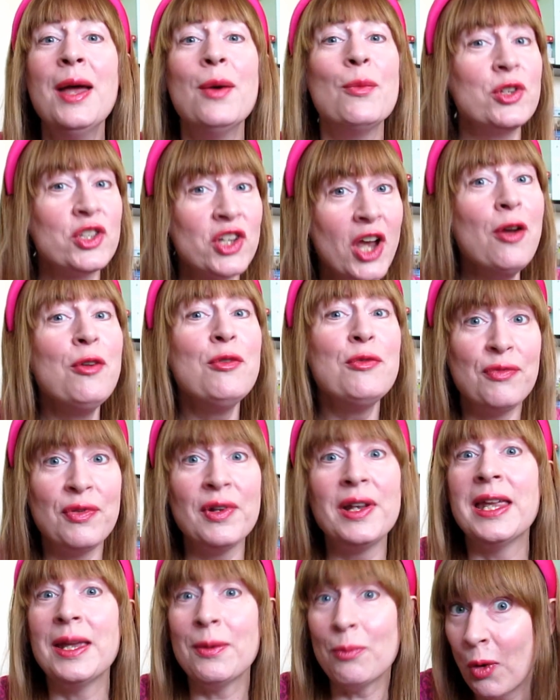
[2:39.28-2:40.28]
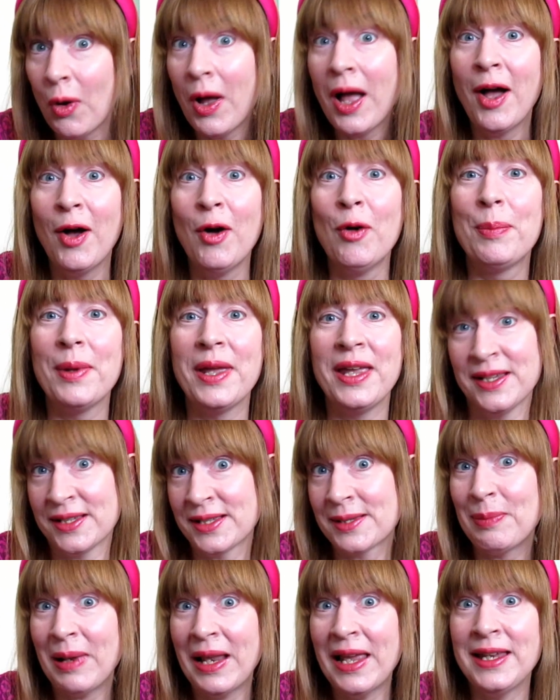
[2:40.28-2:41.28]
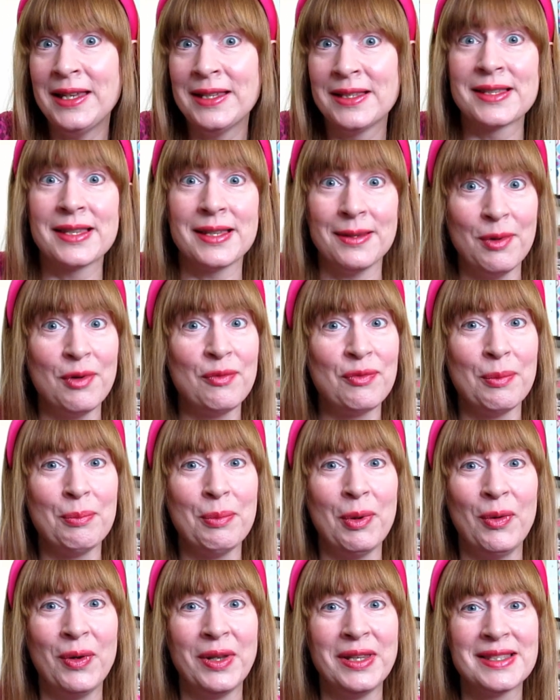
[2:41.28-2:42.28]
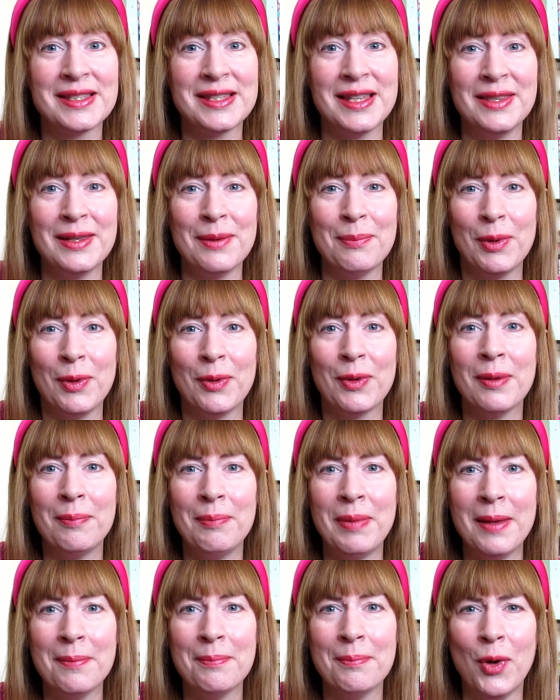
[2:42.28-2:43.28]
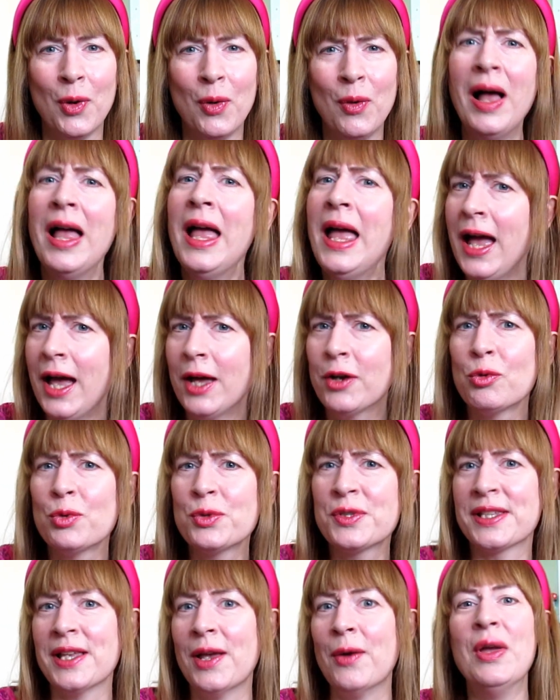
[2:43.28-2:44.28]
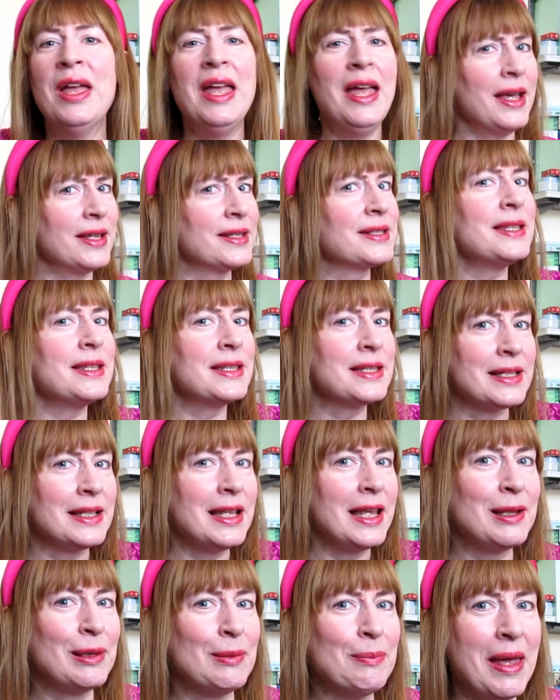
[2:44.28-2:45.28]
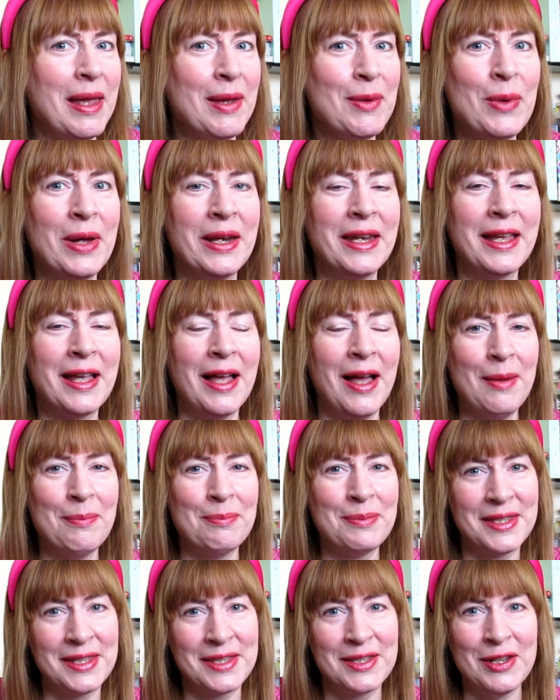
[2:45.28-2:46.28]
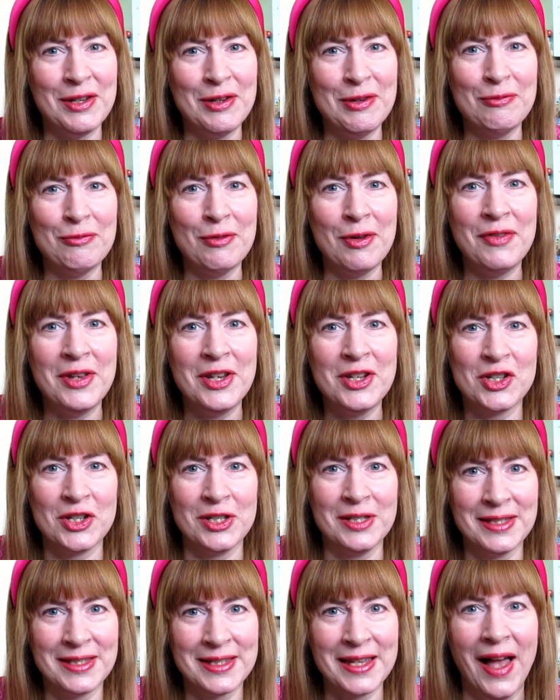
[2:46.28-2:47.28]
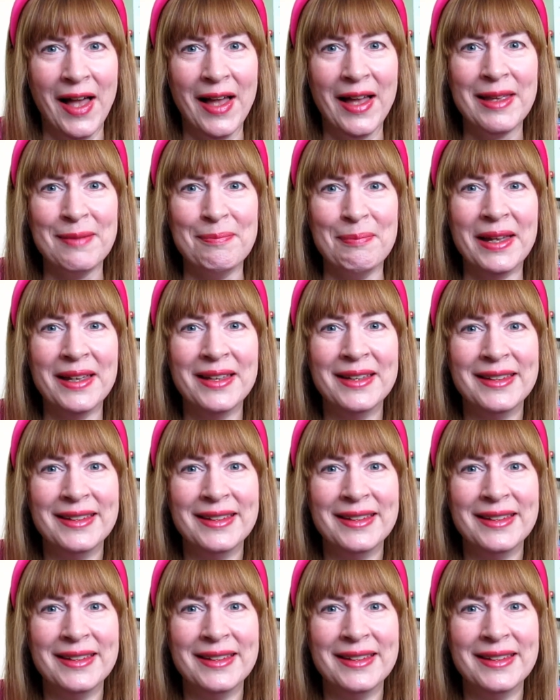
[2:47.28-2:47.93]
which hopefully will help explain some of the points in the book a bit more and also assist a little bit when it comes to revision time.